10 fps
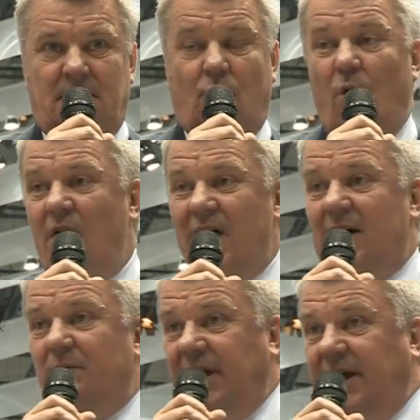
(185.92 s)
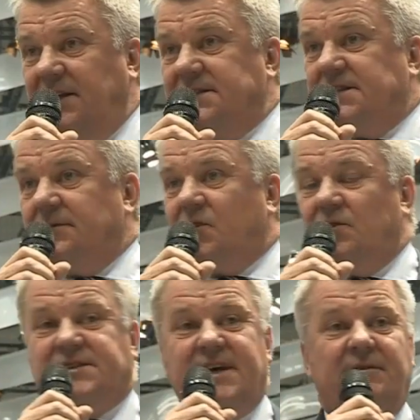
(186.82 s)
What that means is, of
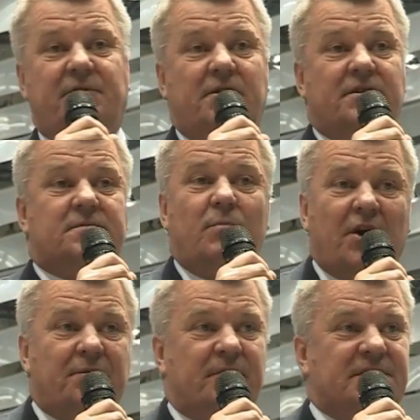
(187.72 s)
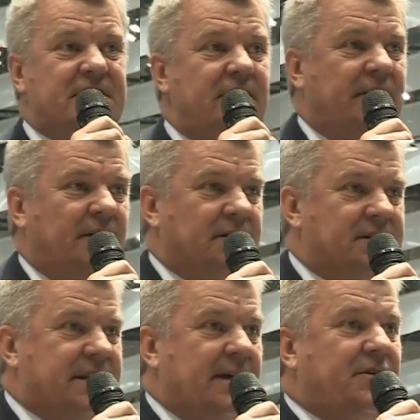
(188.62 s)
course, they've used modern materials,
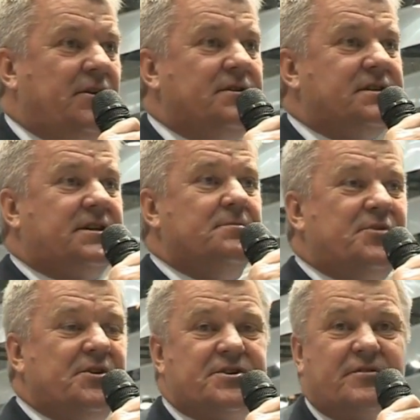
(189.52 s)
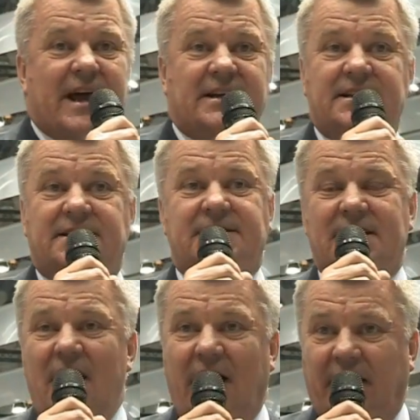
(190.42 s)
they've used computer-aided
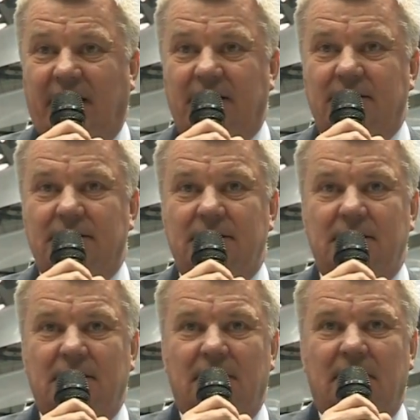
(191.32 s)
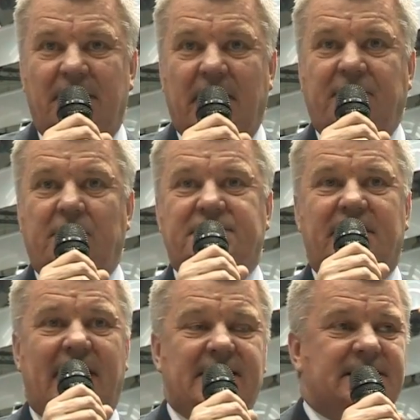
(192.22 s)
design, they've used the
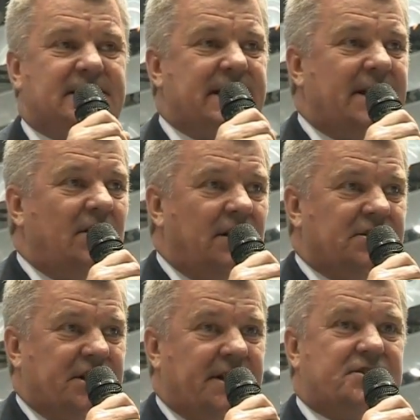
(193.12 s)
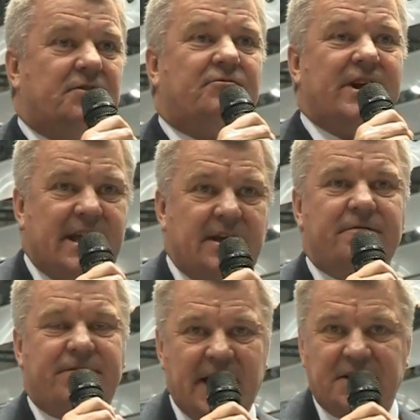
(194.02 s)
latest technology to
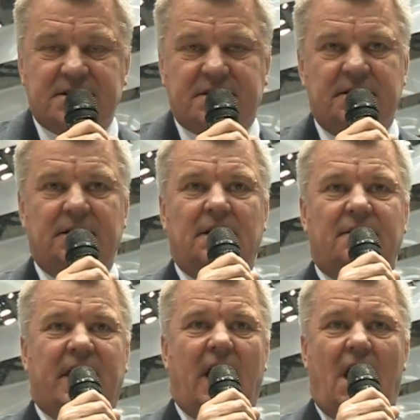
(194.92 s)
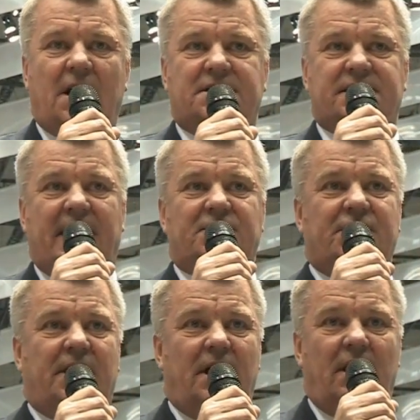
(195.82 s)
reinvent the
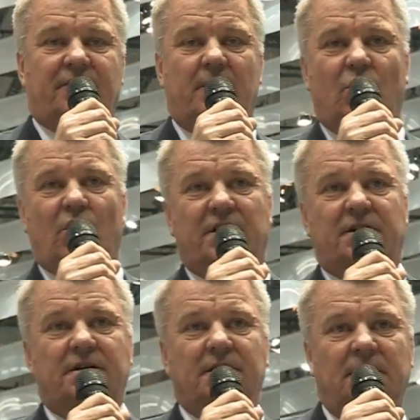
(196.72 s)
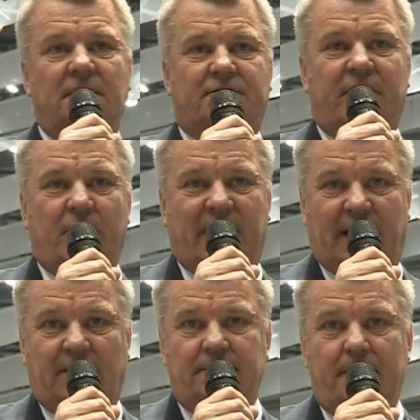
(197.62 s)
architecture of the Morgan three-wheeler.